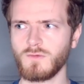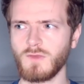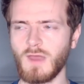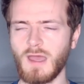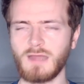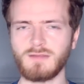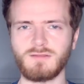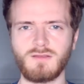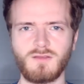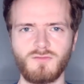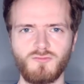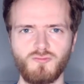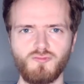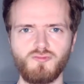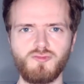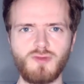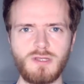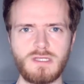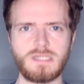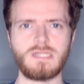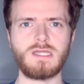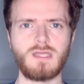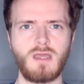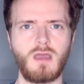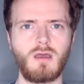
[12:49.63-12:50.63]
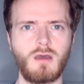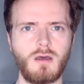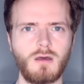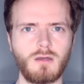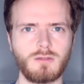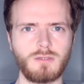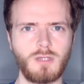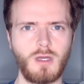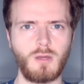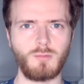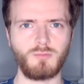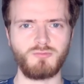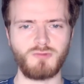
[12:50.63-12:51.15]
had this really
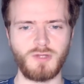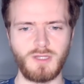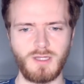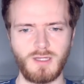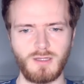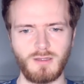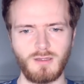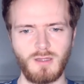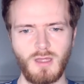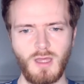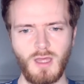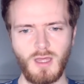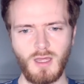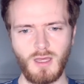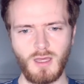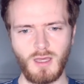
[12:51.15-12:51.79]
hard upbringing,